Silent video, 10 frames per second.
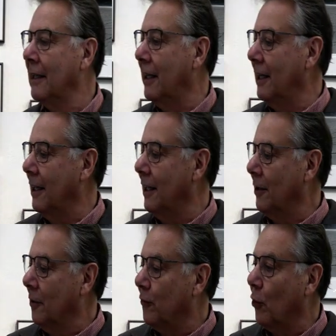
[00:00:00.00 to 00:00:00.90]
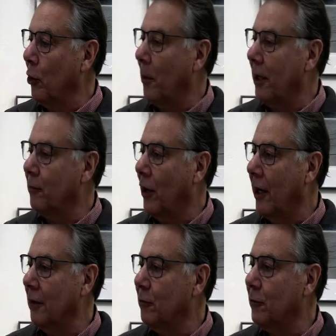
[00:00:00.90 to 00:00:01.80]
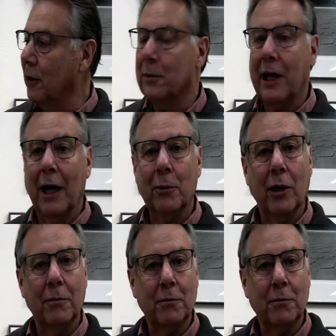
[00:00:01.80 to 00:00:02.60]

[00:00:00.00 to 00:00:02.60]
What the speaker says: a 4x5 film camera,